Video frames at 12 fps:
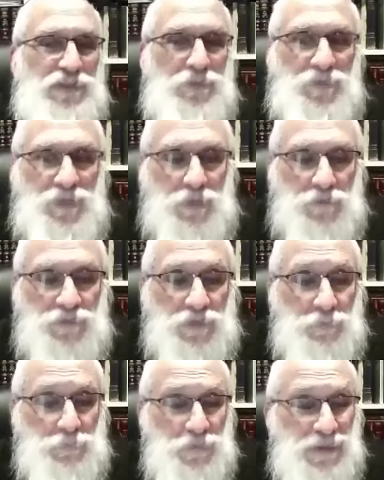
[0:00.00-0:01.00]
themselves
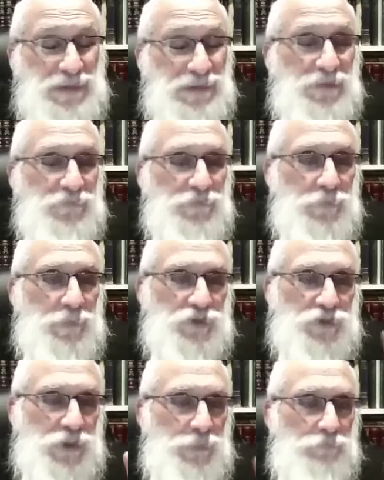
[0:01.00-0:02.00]
completely from
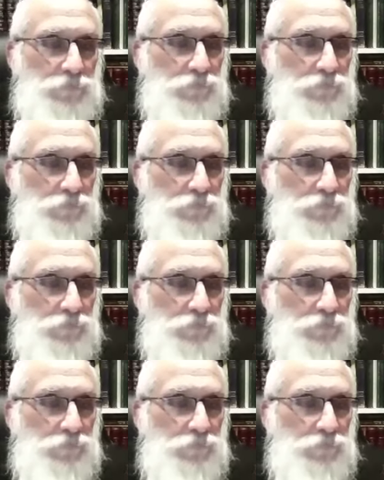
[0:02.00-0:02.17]
Hashem,